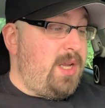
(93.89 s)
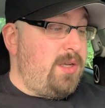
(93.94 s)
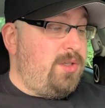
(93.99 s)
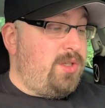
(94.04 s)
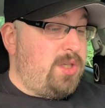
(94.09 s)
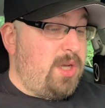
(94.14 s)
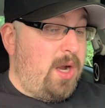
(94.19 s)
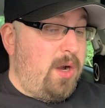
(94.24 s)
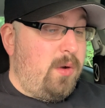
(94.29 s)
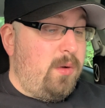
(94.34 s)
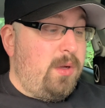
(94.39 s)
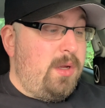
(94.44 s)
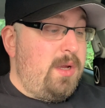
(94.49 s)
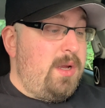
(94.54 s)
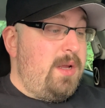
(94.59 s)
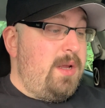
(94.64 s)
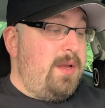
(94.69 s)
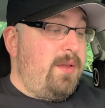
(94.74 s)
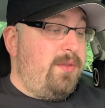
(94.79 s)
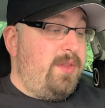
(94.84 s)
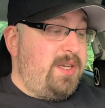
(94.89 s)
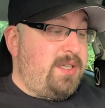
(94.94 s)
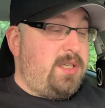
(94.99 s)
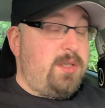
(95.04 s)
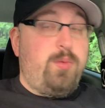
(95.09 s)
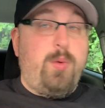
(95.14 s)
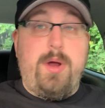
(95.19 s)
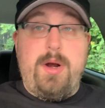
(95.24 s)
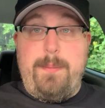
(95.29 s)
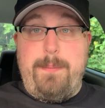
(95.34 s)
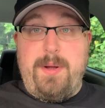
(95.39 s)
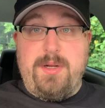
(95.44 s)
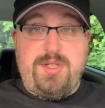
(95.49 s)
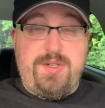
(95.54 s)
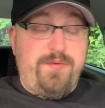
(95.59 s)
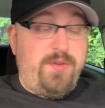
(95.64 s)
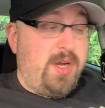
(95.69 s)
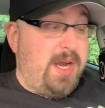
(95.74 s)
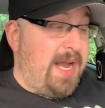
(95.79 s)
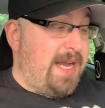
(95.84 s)
So this is what a
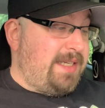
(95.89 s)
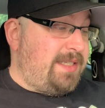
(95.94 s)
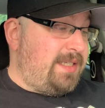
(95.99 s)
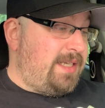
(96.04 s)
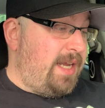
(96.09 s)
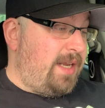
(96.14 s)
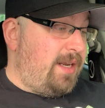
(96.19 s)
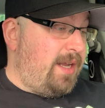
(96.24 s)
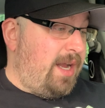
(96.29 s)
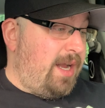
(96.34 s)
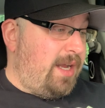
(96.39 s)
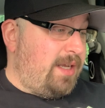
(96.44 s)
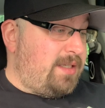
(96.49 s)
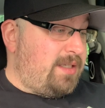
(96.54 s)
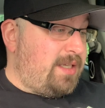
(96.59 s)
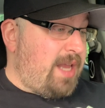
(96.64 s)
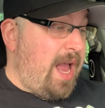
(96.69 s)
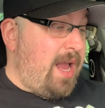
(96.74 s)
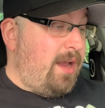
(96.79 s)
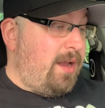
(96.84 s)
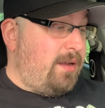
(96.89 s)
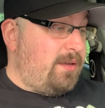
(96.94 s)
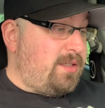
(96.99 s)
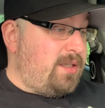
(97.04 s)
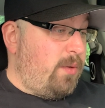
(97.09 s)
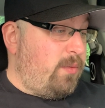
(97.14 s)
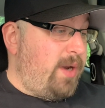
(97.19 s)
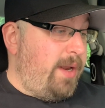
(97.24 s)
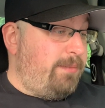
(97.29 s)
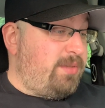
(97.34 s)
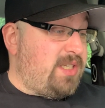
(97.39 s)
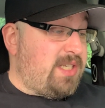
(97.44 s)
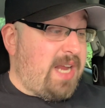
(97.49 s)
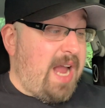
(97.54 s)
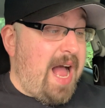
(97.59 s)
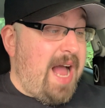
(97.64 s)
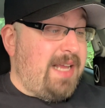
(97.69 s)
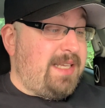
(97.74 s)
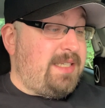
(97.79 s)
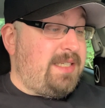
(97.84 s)
bunch of you guys said. Uh, so, uh, someone named
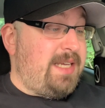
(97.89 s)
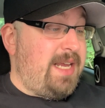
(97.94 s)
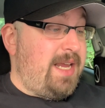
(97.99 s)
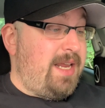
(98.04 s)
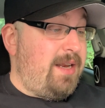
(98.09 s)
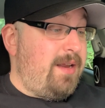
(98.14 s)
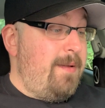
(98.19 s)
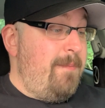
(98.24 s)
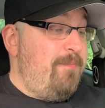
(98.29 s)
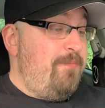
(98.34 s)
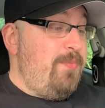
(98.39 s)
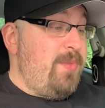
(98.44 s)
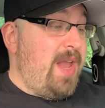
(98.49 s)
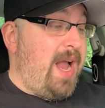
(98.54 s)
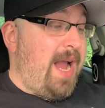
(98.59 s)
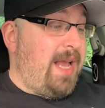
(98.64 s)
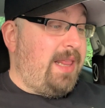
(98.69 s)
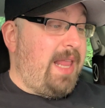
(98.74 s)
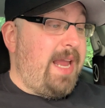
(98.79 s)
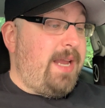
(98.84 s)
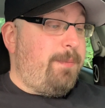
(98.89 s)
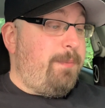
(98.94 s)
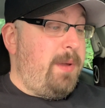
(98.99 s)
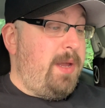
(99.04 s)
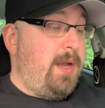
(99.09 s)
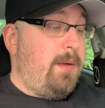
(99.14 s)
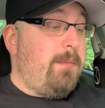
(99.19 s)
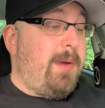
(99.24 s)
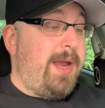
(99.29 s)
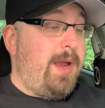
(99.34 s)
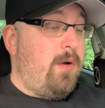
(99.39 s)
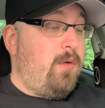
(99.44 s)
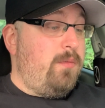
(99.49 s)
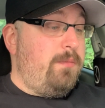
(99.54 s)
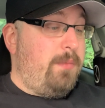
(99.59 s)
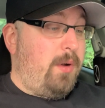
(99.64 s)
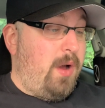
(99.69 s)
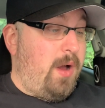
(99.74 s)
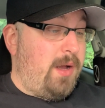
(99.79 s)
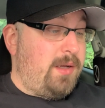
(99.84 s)
Scott said, "I like being my
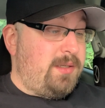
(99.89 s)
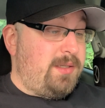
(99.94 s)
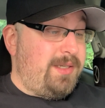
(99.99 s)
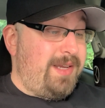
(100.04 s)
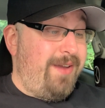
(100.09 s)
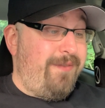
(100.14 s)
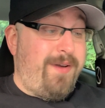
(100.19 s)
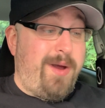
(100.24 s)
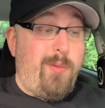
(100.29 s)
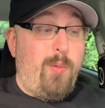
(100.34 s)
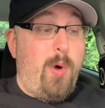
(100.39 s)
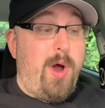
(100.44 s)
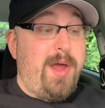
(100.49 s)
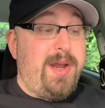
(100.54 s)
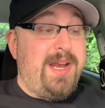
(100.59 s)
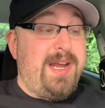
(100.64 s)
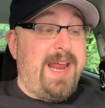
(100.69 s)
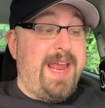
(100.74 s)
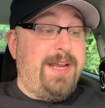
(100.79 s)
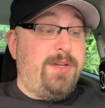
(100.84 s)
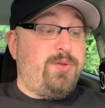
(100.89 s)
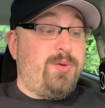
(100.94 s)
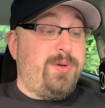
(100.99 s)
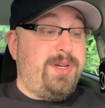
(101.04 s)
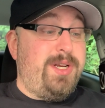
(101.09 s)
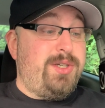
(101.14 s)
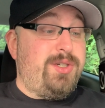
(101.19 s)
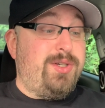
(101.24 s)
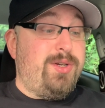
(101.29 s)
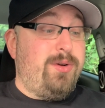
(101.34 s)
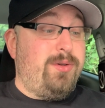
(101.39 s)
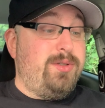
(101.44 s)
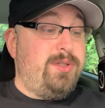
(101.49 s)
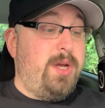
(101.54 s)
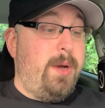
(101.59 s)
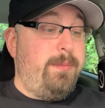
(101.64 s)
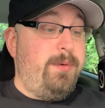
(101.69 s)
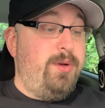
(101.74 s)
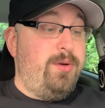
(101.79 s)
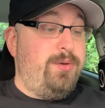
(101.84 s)
own boss. If I wanted a traditional
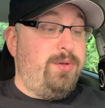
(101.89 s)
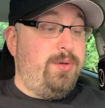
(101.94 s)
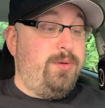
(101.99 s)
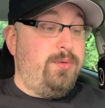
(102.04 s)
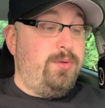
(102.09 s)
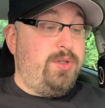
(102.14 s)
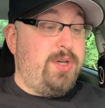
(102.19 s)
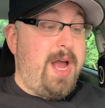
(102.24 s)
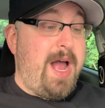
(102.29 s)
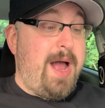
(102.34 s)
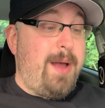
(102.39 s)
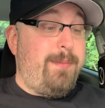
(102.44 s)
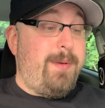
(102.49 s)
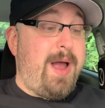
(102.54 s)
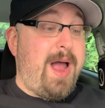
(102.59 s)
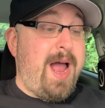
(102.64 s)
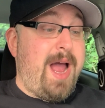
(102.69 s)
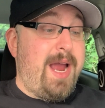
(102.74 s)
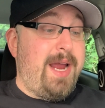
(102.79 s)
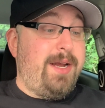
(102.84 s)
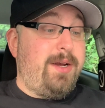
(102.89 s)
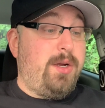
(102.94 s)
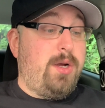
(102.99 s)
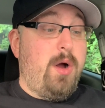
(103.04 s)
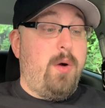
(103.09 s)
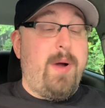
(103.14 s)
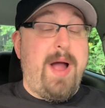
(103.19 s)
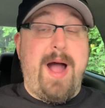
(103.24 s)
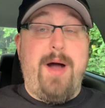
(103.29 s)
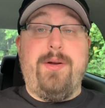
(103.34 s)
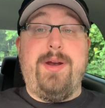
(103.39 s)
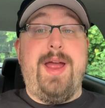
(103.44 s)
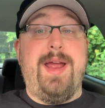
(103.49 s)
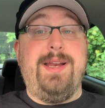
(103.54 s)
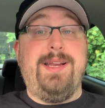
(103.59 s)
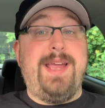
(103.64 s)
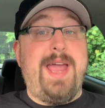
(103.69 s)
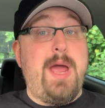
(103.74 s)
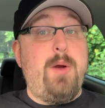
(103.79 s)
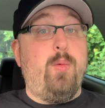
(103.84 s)
W two job, I'd go out
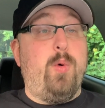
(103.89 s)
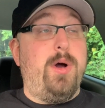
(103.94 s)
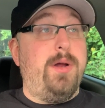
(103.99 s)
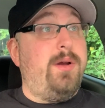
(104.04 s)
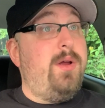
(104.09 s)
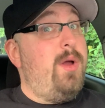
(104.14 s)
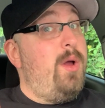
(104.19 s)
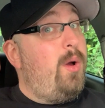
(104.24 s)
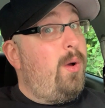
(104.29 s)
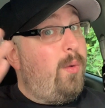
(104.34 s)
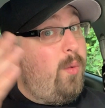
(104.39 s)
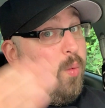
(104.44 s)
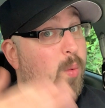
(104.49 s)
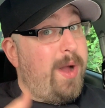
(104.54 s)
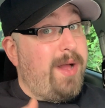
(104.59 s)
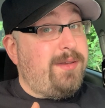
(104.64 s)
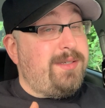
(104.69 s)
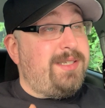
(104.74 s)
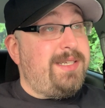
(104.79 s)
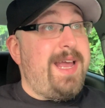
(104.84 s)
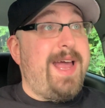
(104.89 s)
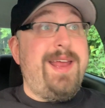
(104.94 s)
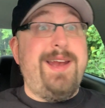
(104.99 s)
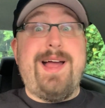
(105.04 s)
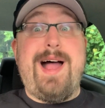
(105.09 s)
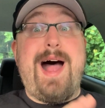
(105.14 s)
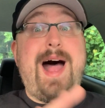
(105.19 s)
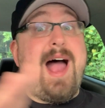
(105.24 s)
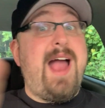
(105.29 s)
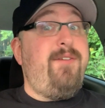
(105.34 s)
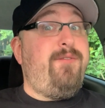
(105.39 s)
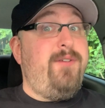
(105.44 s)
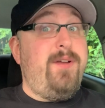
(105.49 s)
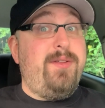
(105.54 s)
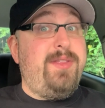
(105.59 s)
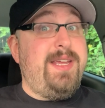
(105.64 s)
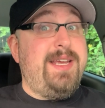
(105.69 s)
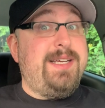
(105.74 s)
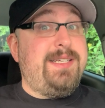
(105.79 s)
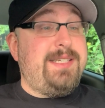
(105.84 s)
and get one." Well said. I
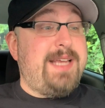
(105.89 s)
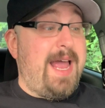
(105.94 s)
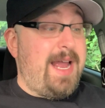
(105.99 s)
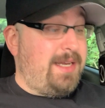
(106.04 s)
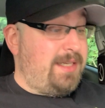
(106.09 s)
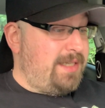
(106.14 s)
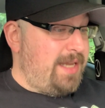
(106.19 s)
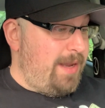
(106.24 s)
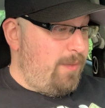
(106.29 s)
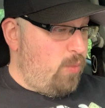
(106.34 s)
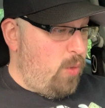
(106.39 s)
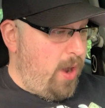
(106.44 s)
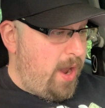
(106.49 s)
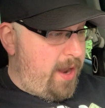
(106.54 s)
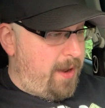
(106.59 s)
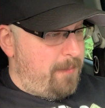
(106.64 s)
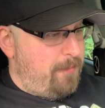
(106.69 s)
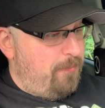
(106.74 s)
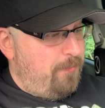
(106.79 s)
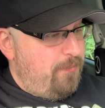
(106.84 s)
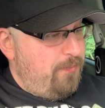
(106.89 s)
feel the exact same way.